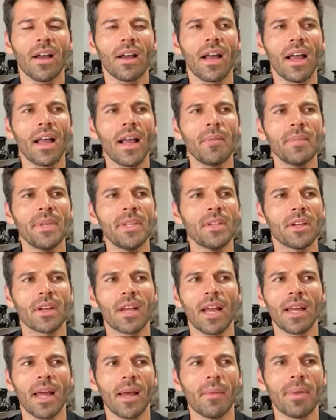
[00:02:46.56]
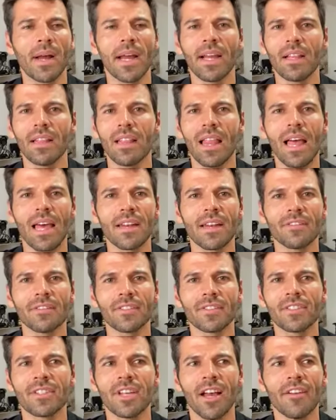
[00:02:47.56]
I mean, look, I buy a lot of
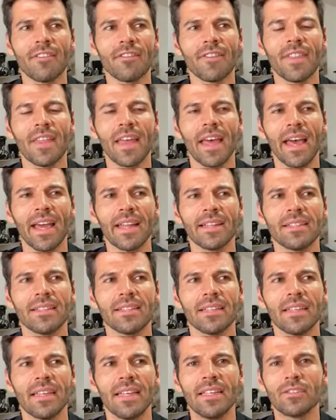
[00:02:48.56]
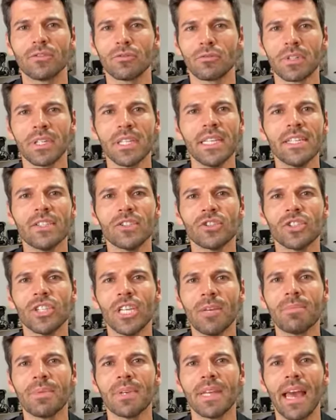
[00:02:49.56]
stuff that is really
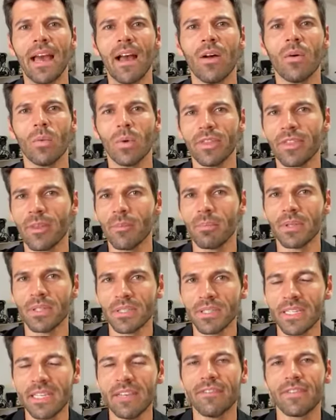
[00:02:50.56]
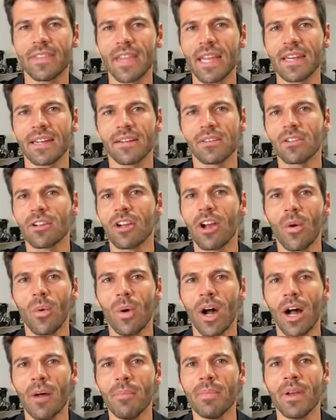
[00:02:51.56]
cheap now with the belief that it'll go
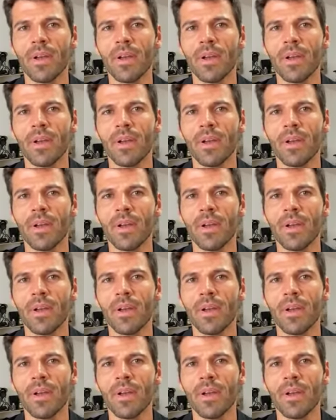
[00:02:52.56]
up,